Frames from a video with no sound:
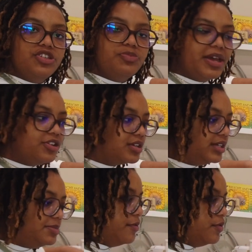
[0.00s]
use binder
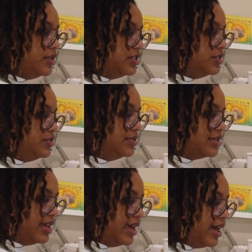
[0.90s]
clips. I'm going to choose
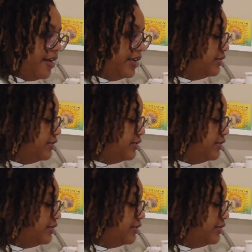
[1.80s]
layout